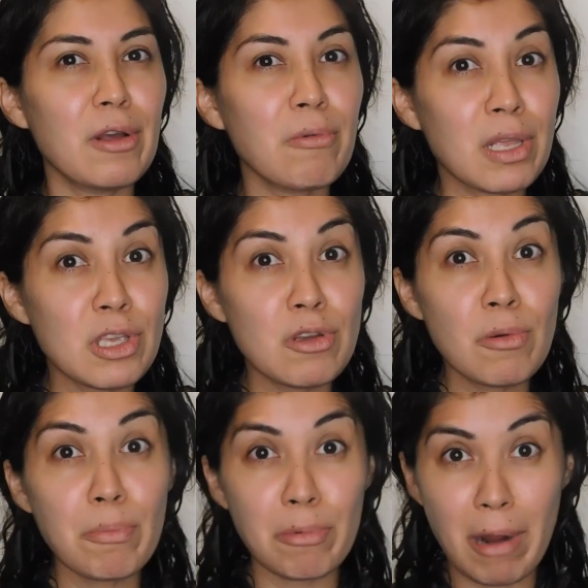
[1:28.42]
When you
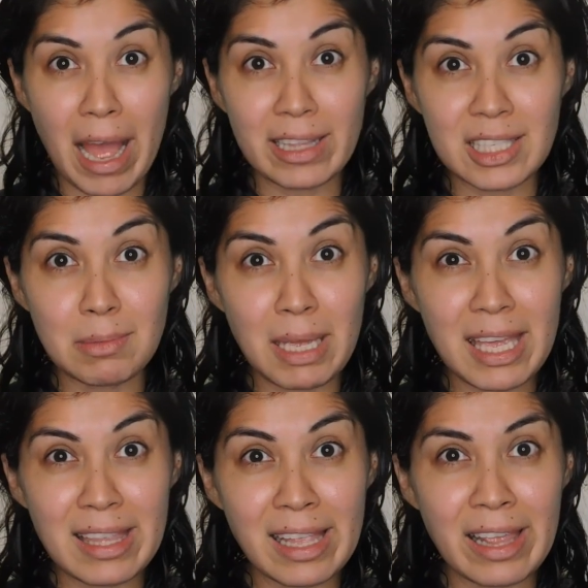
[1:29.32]
practice
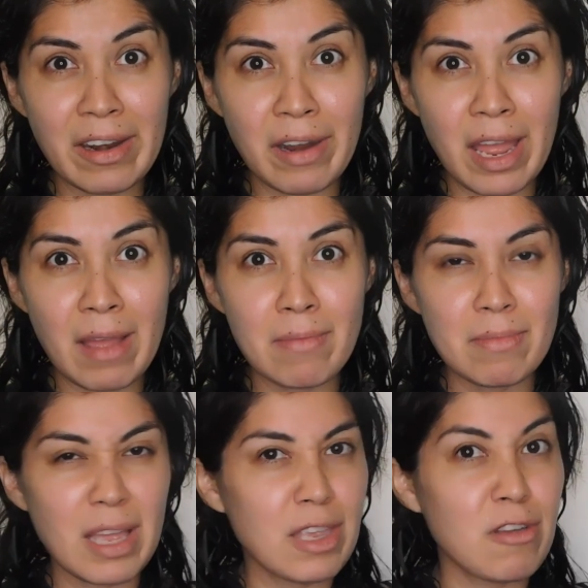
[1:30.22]
making the letter M
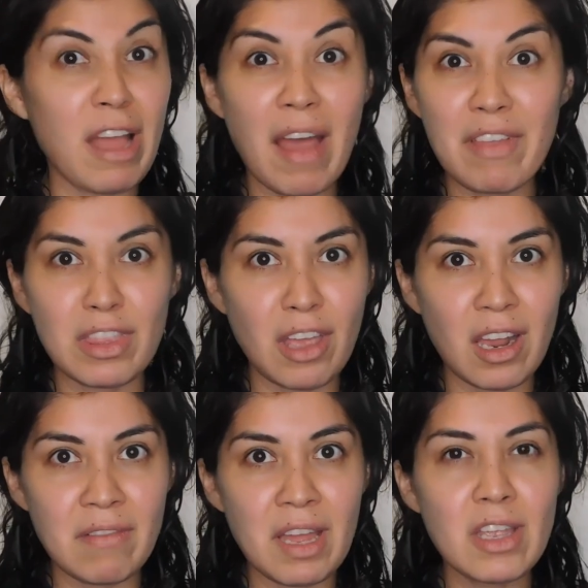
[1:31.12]
and you haven't thought
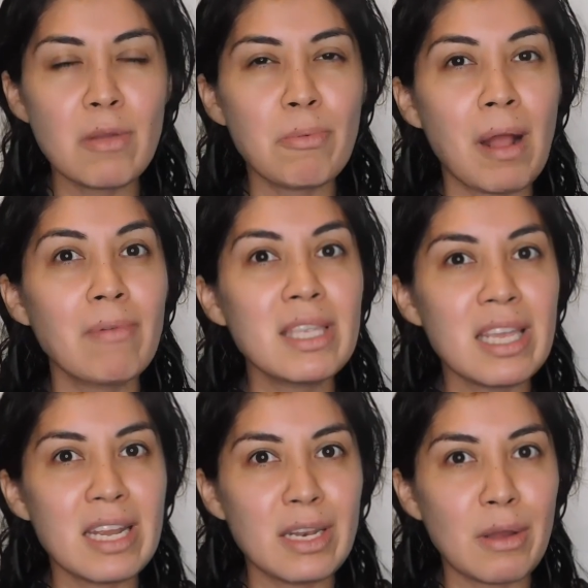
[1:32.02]
of it, you probably
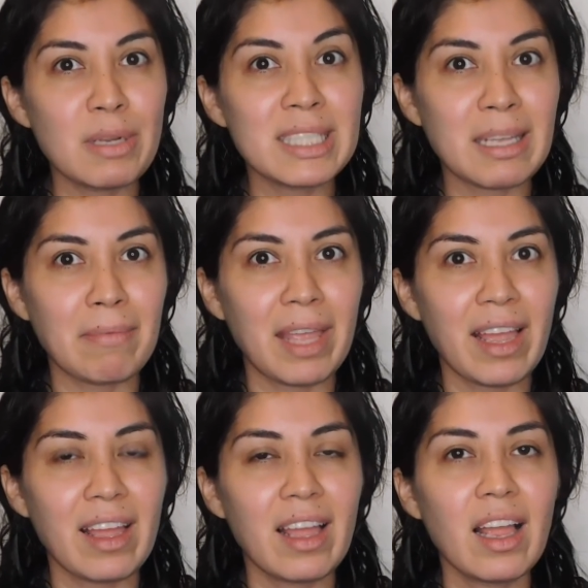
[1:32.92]
didn't notice something.
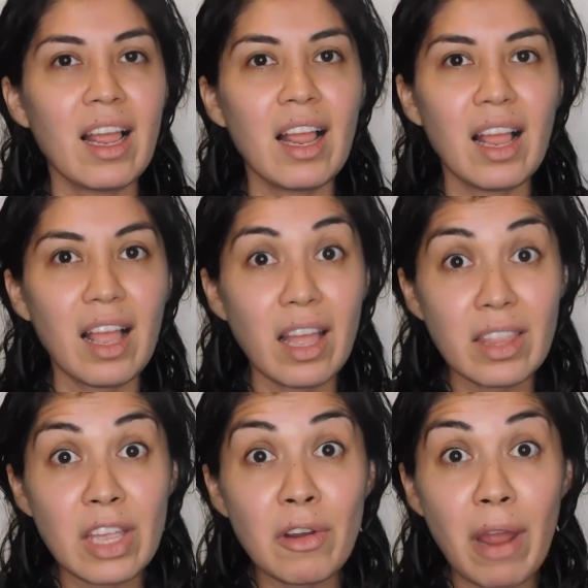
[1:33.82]

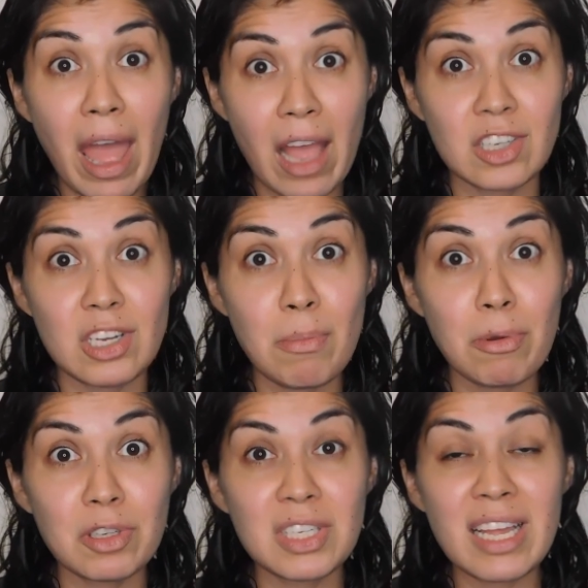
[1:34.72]
That you're actually
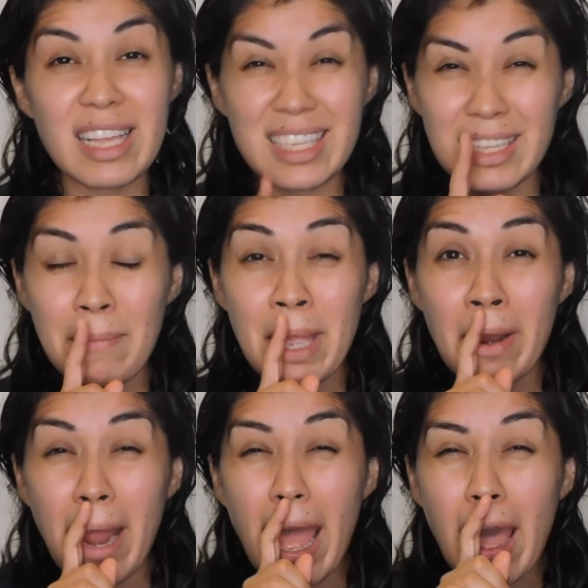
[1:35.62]
pushing some air
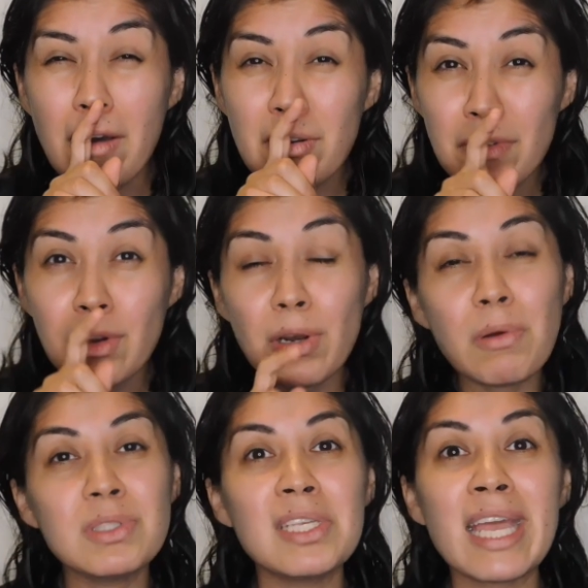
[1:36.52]
out of your
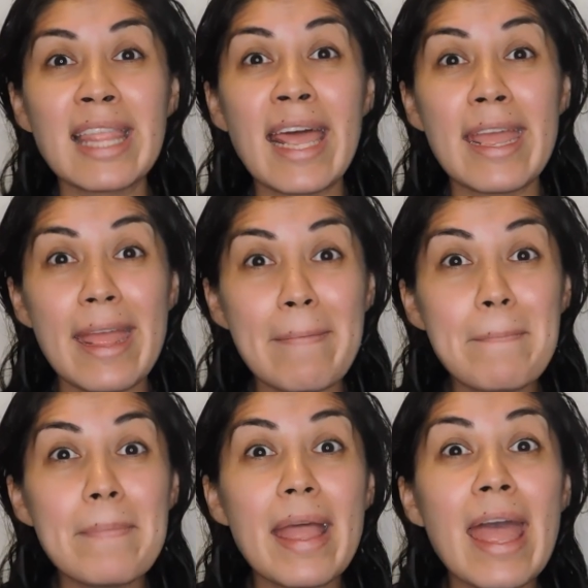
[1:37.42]
nose to get that
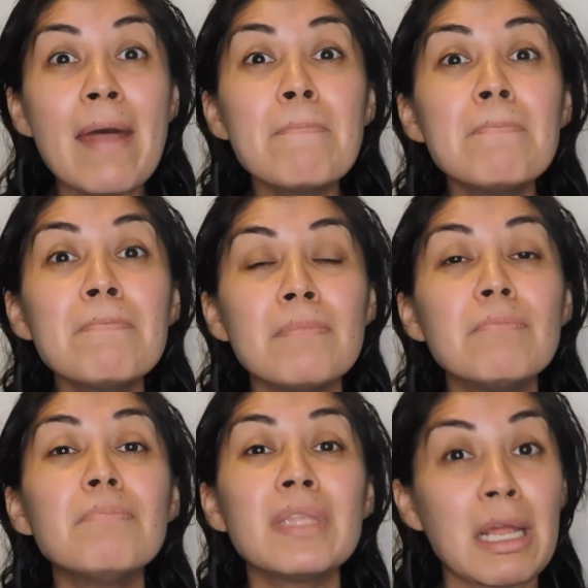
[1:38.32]

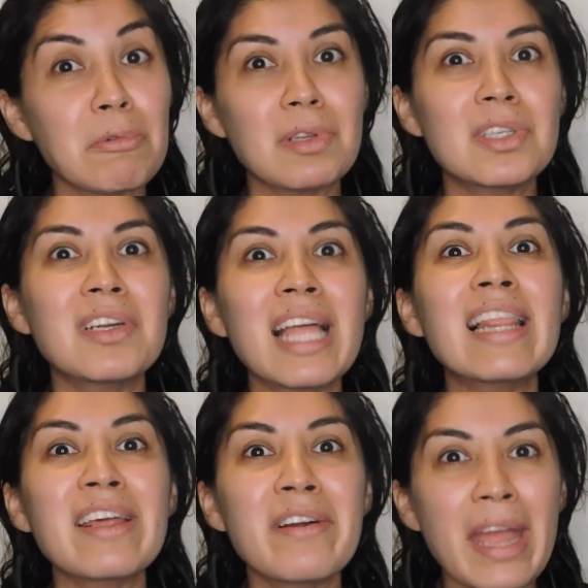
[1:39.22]
that
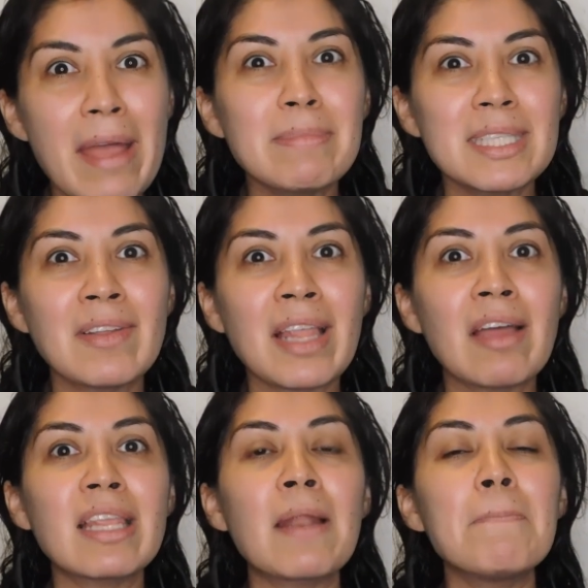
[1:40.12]
letter M sound,
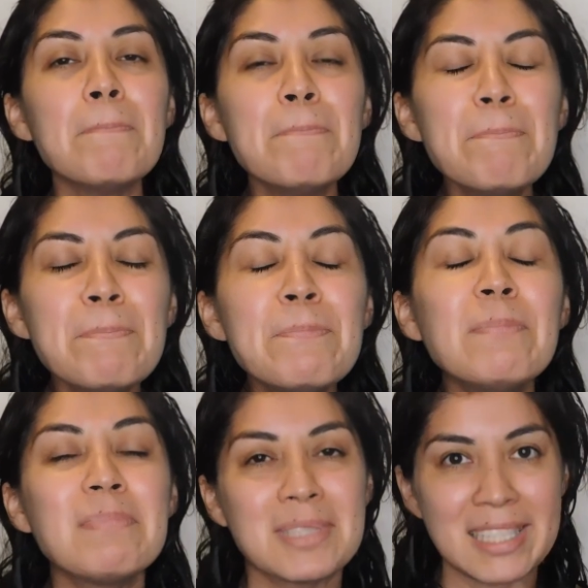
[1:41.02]
that
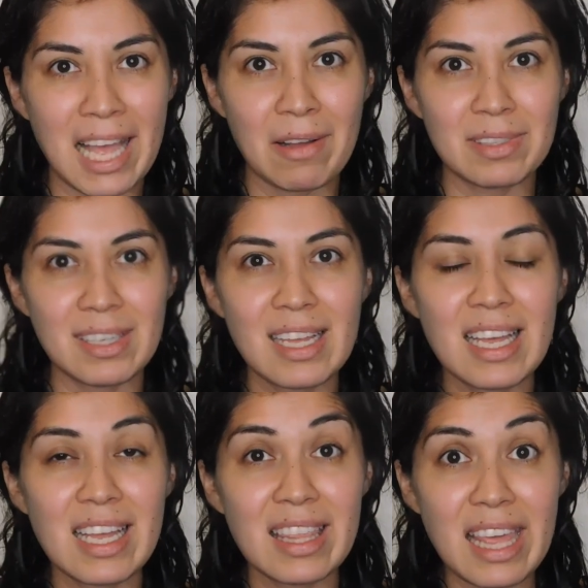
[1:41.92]
sound.
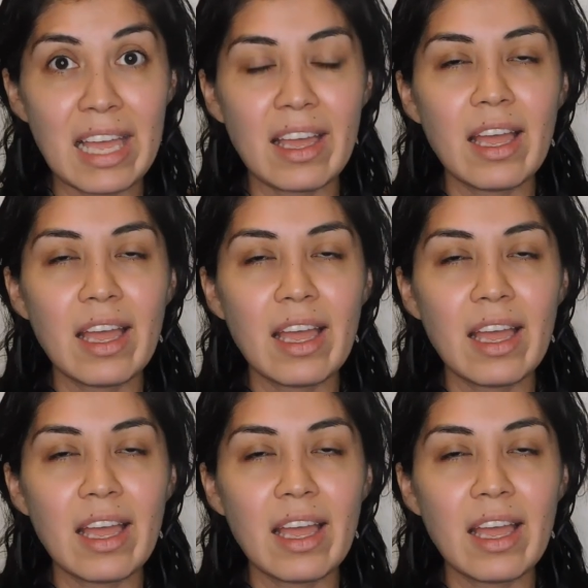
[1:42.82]
Think.